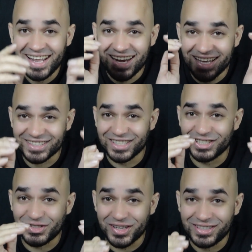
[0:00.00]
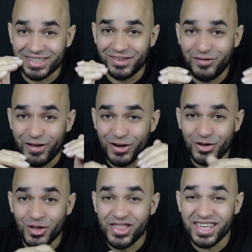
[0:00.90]
Let's get straight into the
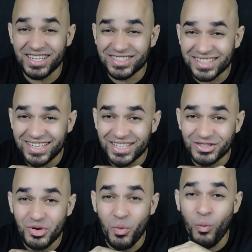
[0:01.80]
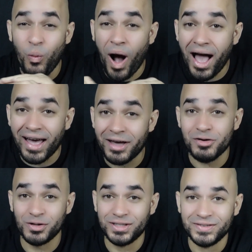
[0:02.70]
video. This is
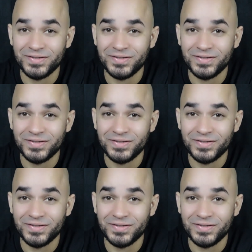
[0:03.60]
wild.